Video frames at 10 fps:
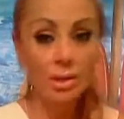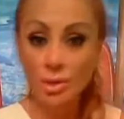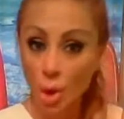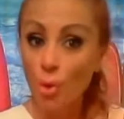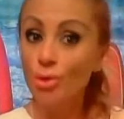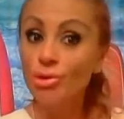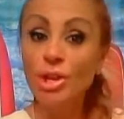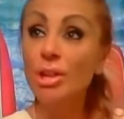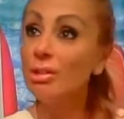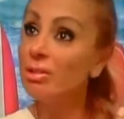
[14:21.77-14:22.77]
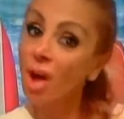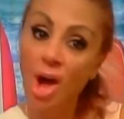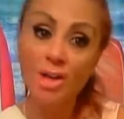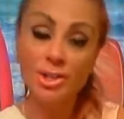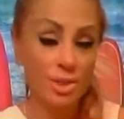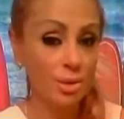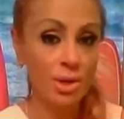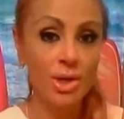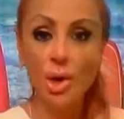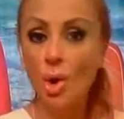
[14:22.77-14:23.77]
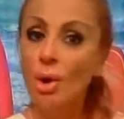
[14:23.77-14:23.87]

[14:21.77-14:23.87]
No, there's a lot to it.